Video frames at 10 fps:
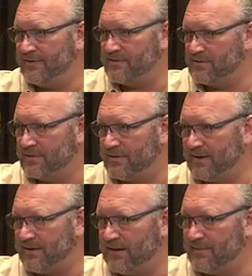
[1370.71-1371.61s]
You can talk
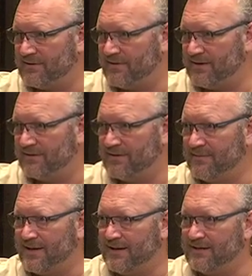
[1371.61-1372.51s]
about how much the thing's going to
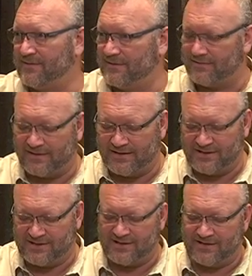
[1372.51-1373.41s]
make, this
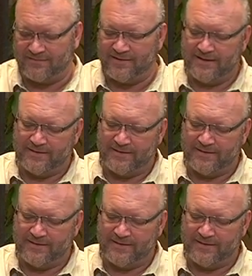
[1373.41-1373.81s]
initiative,